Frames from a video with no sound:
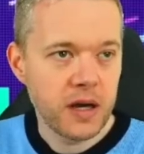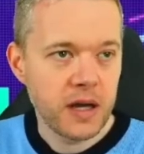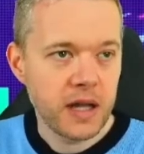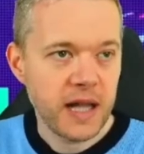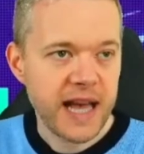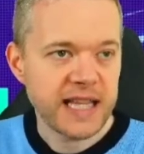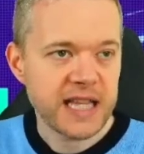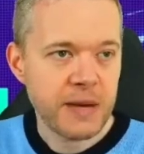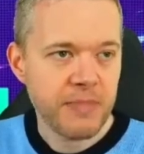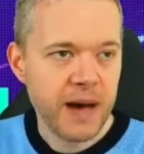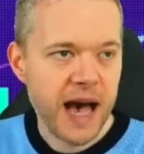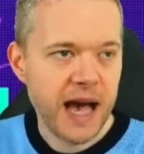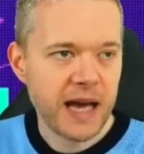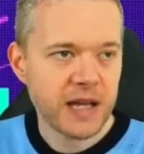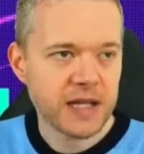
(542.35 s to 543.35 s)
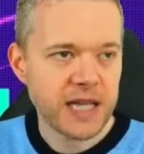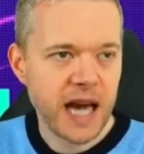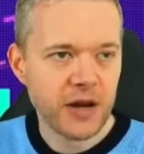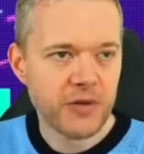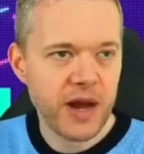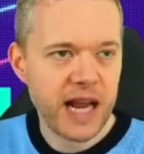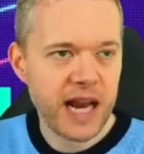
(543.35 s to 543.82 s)
Lays it back.
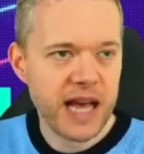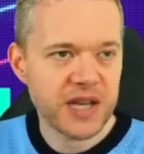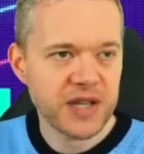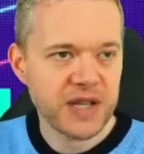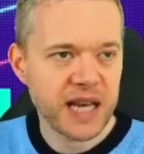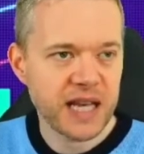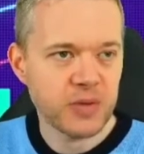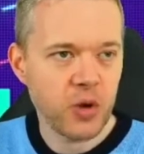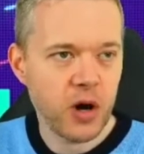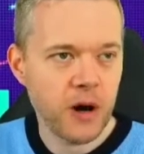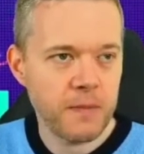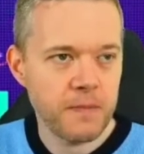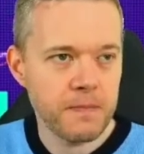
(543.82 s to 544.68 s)
Jack Grealish, 6-1.